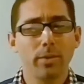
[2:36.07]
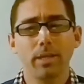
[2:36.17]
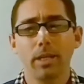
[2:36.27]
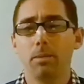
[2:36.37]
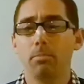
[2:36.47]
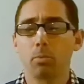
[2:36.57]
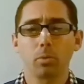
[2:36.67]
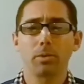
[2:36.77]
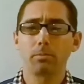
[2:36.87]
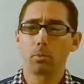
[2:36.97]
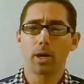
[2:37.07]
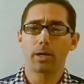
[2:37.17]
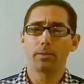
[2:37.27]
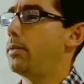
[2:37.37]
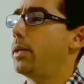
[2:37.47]
We see important
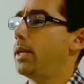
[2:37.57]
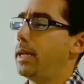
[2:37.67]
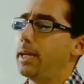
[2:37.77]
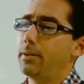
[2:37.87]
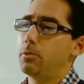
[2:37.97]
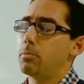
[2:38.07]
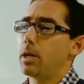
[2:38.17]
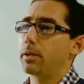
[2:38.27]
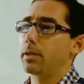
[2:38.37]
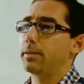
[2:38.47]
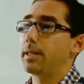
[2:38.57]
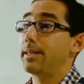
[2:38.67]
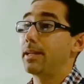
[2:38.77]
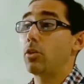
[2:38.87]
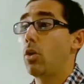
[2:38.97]
brands in the market
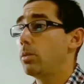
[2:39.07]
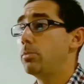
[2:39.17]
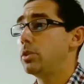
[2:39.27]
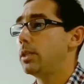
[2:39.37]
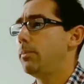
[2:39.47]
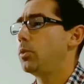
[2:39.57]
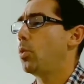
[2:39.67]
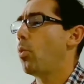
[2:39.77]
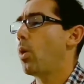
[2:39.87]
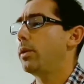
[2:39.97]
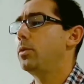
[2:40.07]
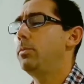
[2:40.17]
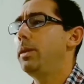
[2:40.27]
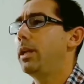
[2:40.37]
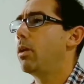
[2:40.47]
that almost seem to want
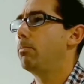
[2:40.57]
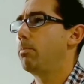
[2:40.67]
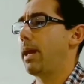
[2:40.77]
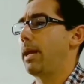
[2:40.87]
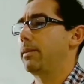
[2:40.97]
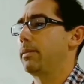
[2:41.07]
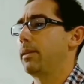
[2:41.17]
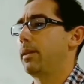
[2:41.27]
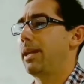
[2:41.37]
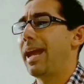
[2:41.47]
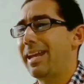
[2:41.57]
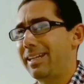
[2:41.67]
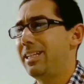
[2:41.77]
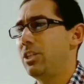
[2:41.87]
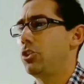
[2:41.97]
to be complex,
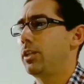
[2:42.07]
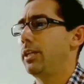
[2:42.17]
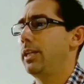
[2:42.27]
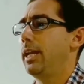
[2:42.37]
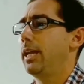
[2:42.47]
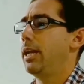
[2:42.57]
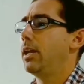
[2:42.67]
and additionally,